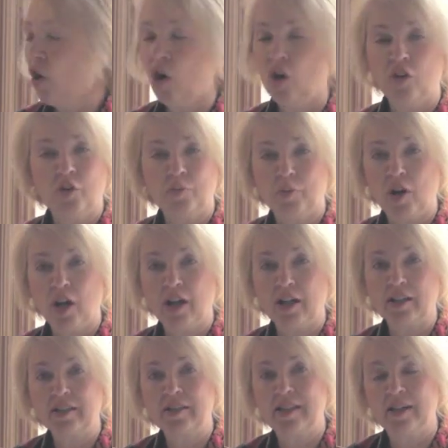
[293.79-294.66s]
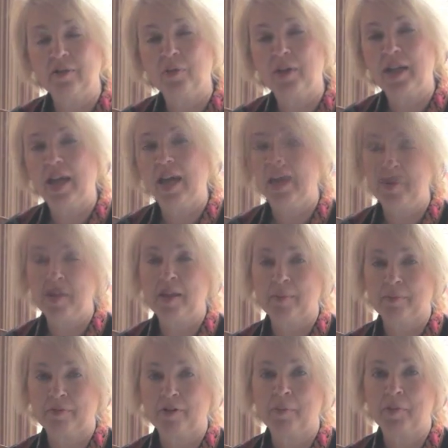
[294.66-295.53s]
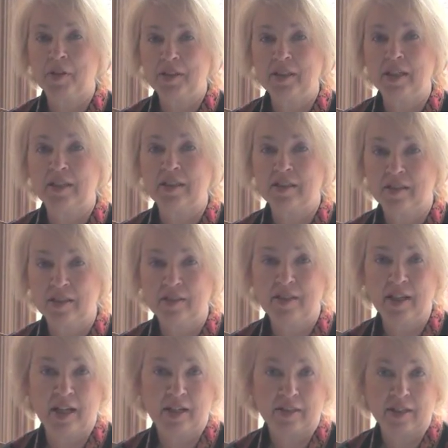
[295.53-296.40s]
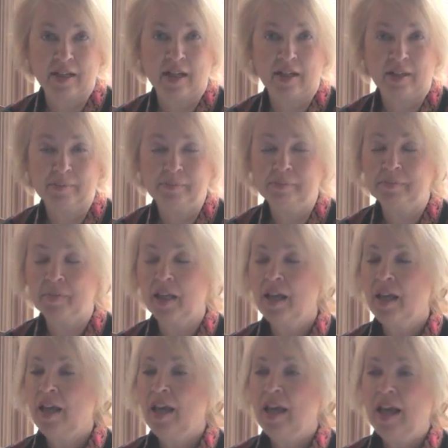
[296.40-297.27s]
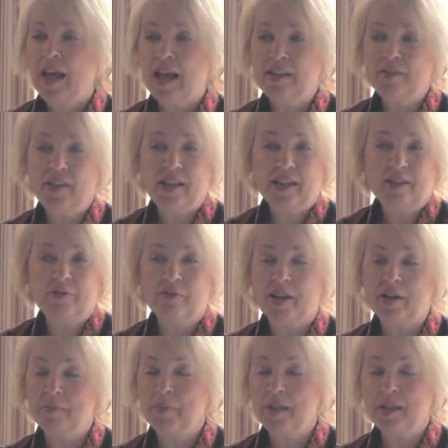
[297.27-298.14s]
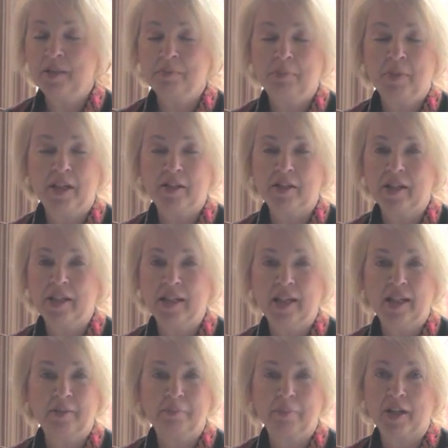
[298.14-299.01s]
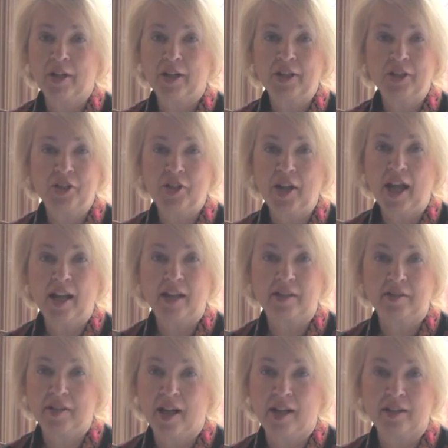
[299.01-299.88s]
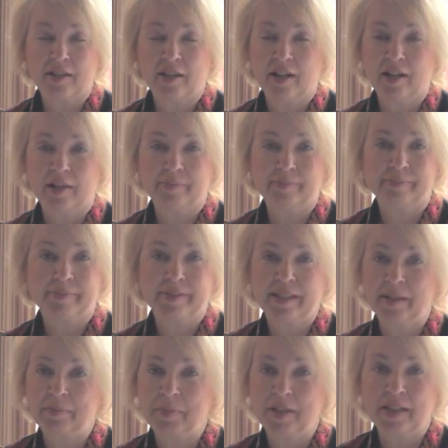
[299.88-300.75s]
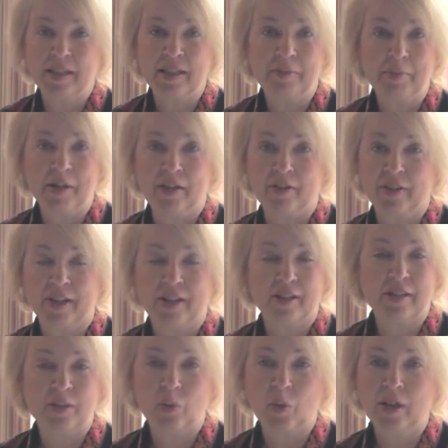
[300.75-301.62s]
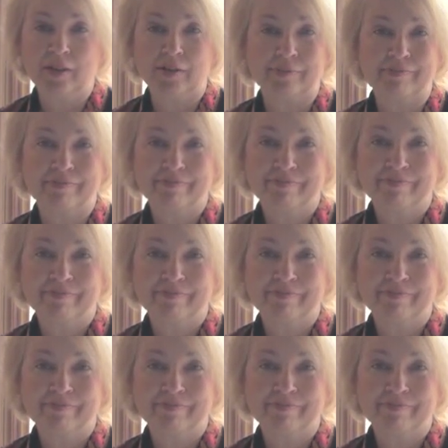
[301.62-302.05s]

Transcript: all the products that we have. It would be upfromthedust.com. And they can write me at mary@maryschnack.com. Send me an email there as well.